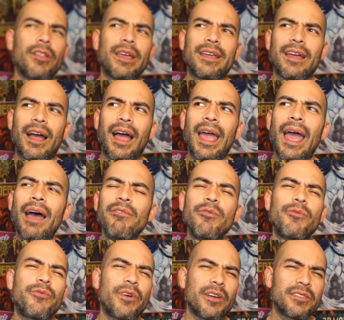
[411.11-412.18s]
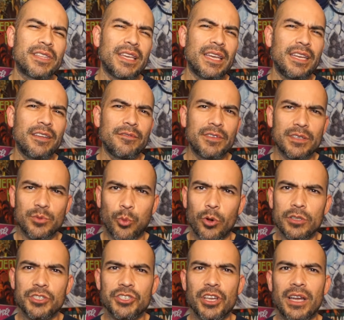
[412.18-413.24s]
like, I haven't felt that any of these
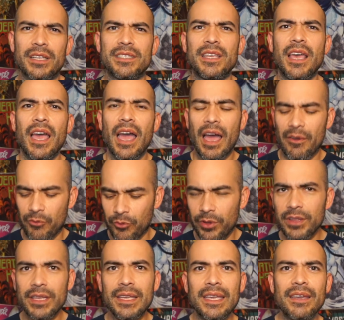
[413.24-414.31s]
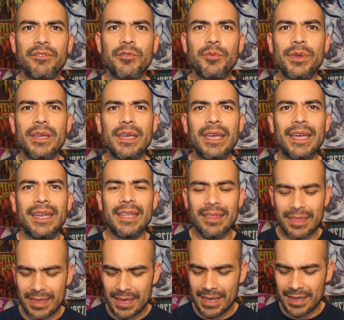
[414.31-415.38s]
one shots have really given me
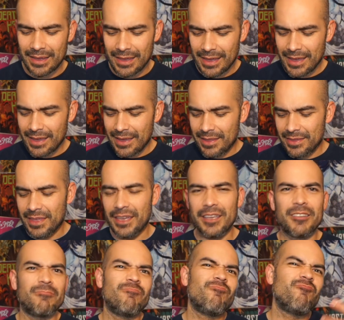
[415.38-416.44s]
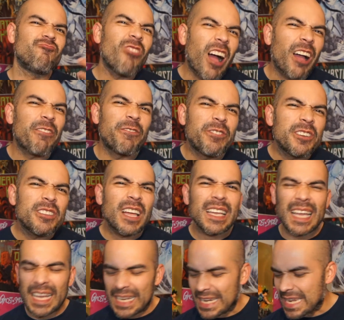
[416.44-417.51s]
anything that I feel
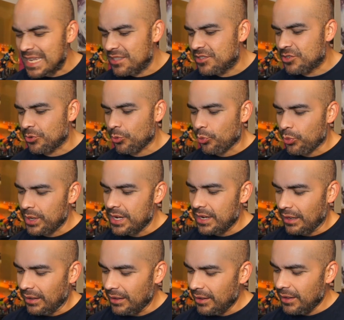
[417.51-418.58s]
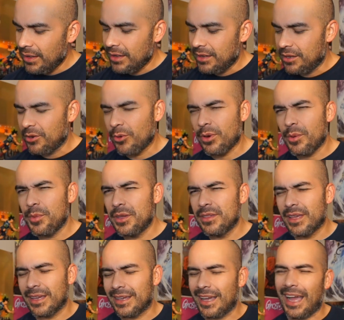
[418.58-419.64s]
like I need to read. You know what I mean?
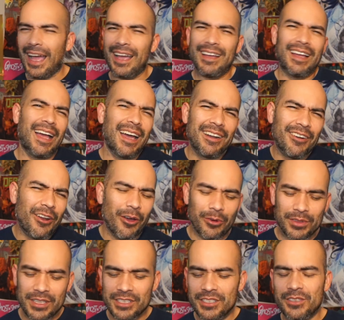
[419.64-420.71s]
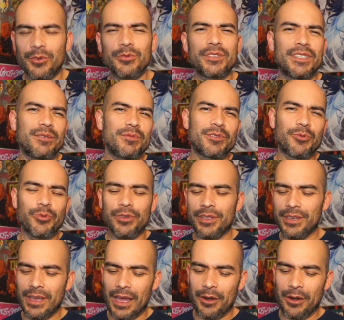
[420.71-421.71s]
Like, I don't know. They just don't seem to really,